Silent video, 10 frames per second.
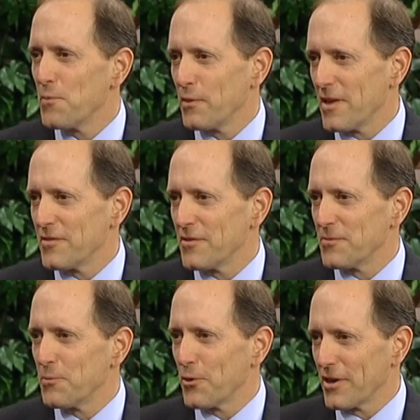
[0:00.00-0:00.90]

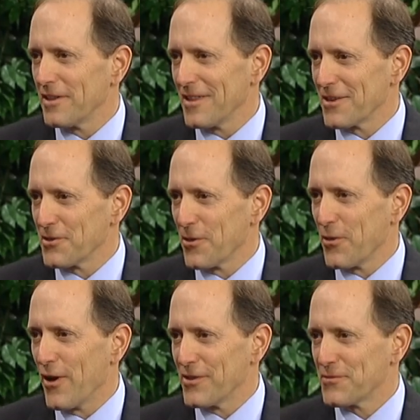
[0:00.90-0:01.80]
places more to collect our
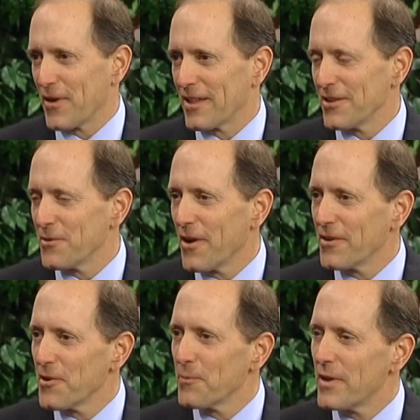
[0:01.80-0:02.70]
thoughts, frankly,
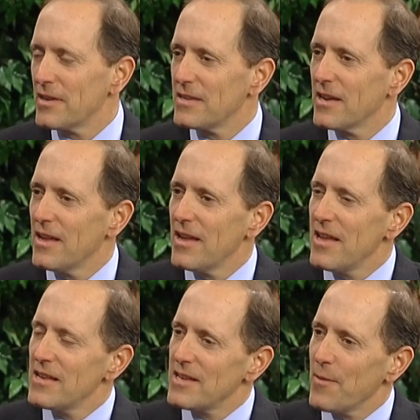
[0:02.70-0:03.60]
around here. But
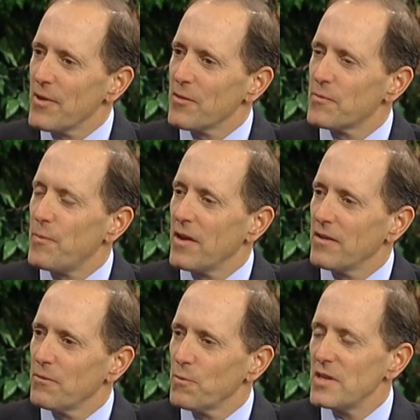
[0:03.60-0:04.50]
tell me, there's
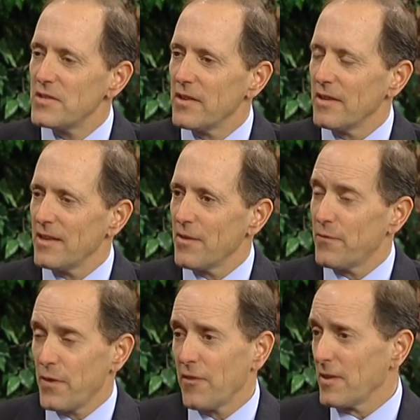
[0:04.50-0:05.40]
been recently a
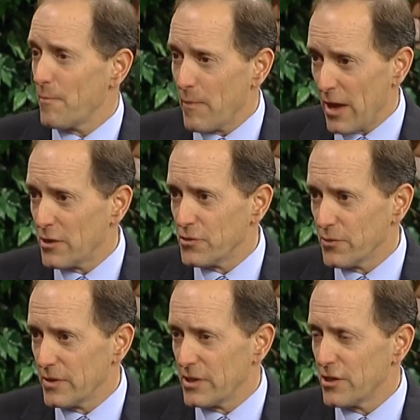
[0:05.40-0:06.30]
fairly
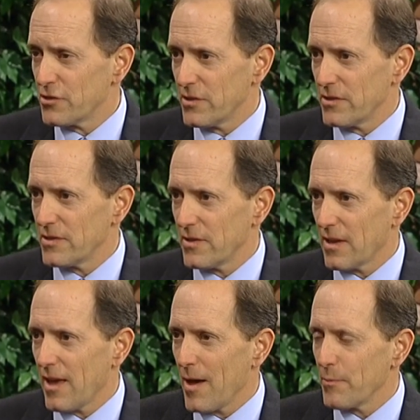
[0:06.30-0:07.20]
major addition to
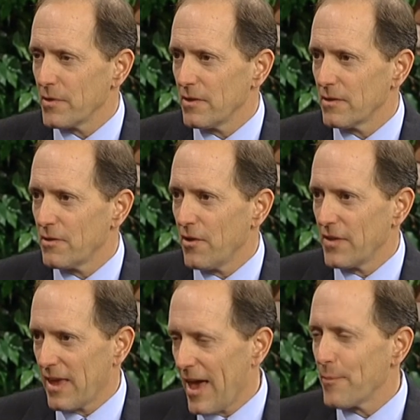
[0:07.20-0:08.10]
the Capitol called
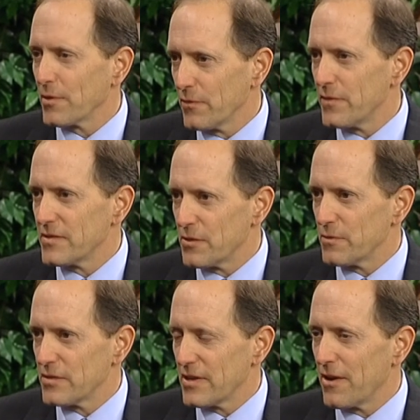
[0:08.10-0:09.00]
the Capitol
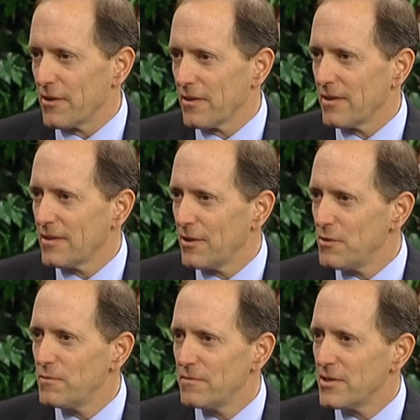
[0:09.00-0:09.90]
Visitor Center. And can
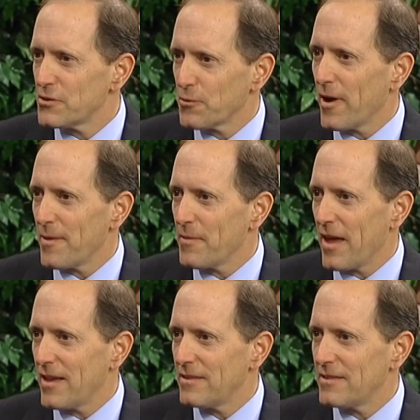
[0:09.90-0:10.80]
you describe
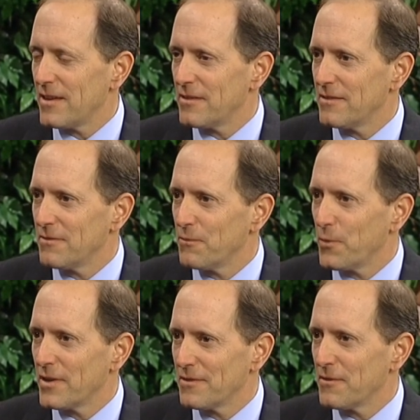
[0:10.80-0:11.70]
that and
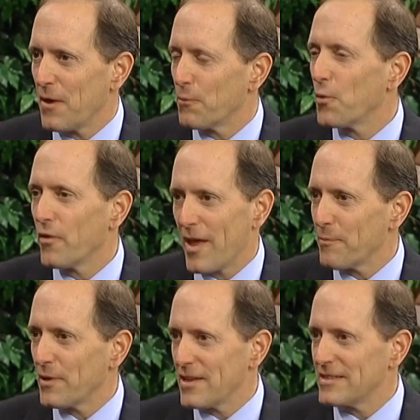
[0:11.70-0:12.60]
what that role that plays